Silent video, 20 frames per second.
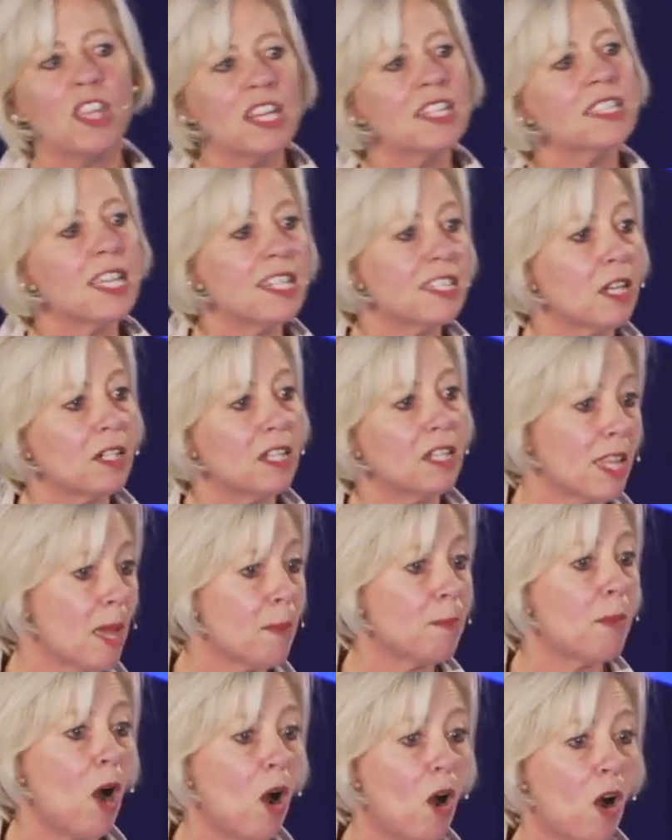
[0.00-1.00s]
they'd done in their
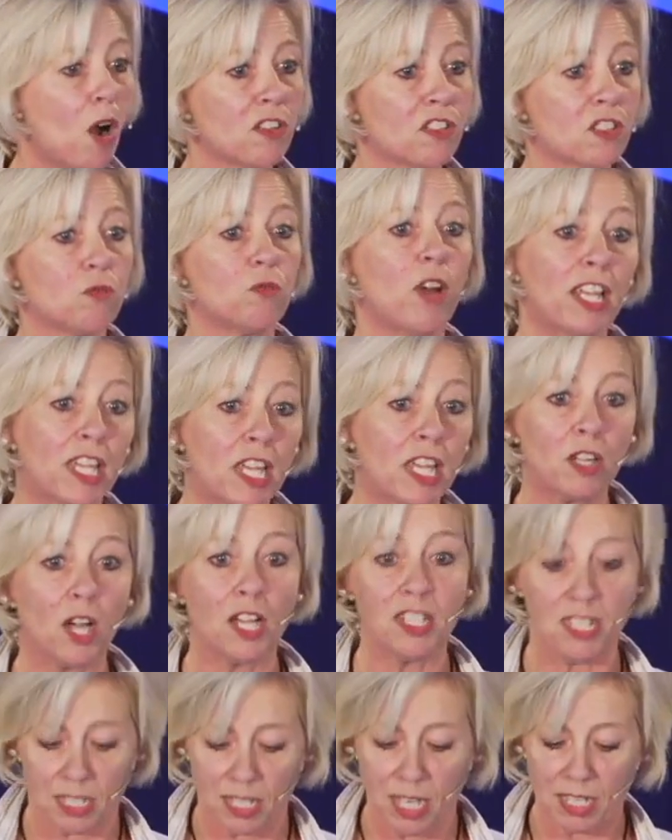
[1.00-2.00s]
past,
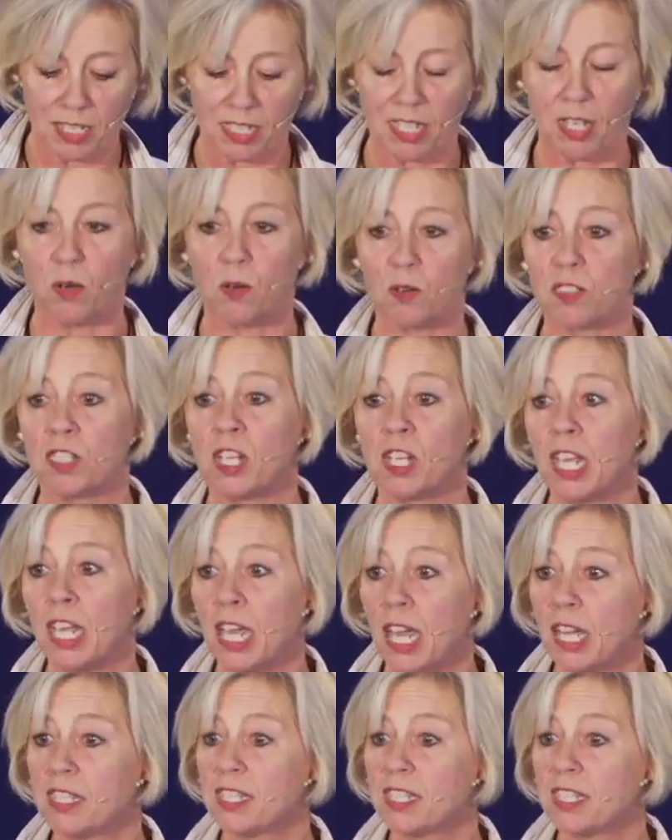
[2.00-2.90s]
recognising their skills and